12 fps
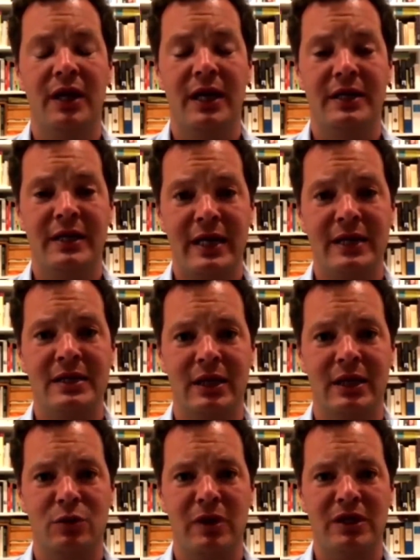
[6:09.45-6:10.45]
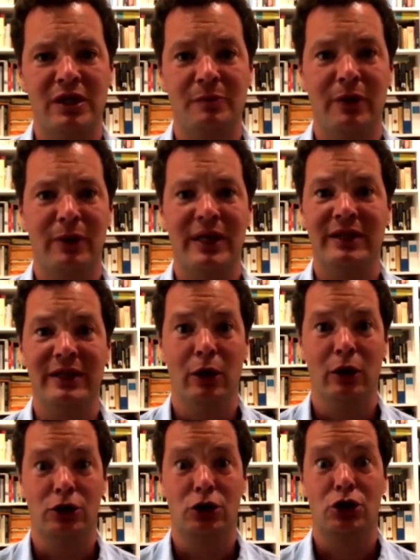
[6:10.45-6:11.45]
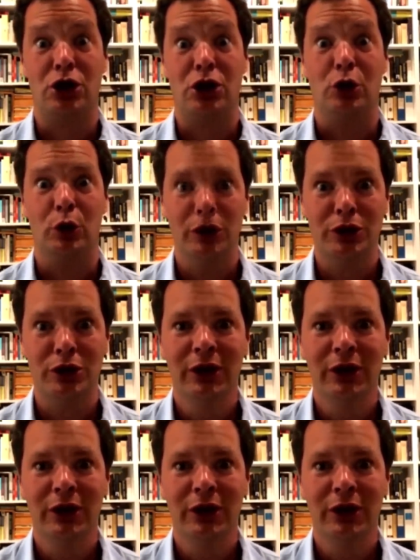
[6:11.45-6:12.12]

attend such meetings. By the way, they're not secret.